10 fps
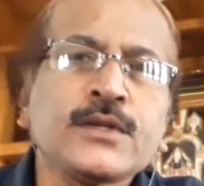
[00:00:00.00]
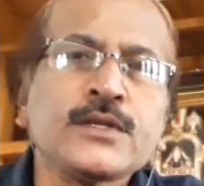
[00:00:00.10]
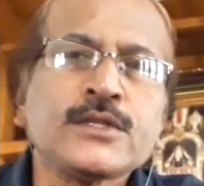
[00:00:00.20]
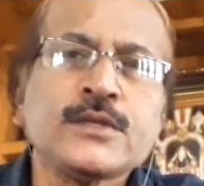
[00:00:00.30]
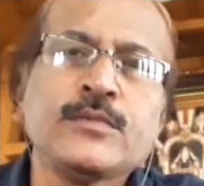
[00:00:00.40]

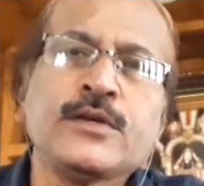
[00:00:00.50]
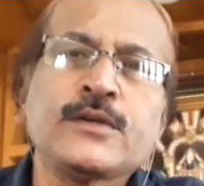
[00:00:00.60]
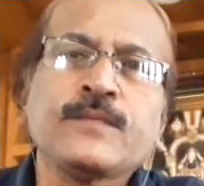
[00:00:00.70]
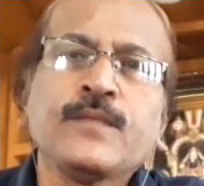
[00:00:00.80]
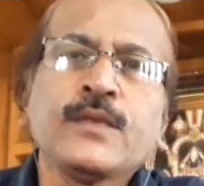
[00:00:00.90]
customer
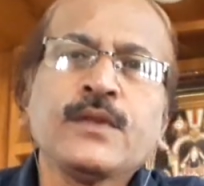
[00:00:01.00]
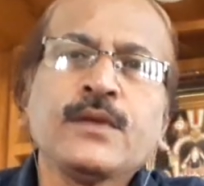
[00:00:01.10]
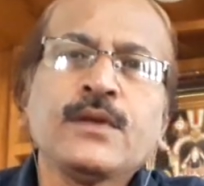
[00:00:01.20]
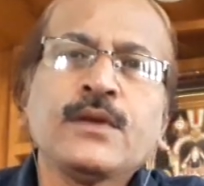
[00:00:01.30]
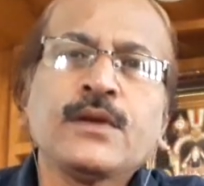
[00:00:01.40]

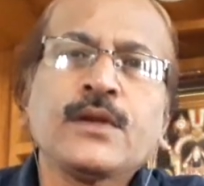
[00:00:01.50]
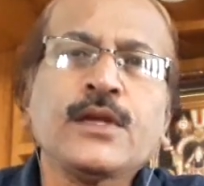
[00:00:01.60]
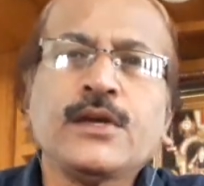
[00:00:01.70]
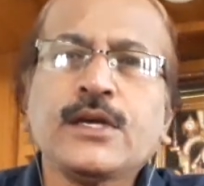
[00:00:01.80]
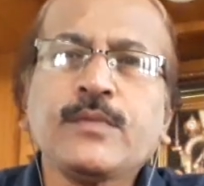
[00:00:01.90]

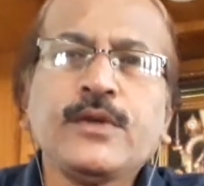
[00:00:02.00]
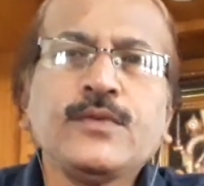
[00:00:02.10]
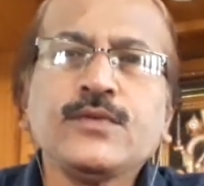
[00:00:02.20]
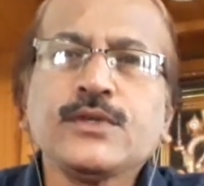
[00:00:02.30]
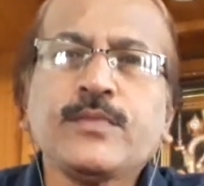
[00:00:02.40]
cannot be
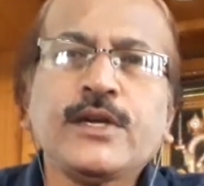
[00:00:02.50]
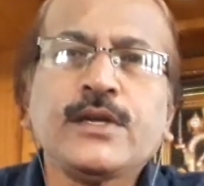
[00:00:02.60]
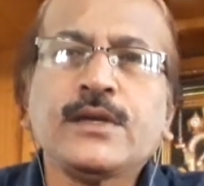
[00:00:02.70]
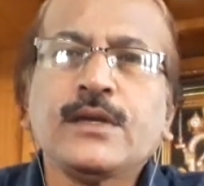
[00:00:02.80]
used by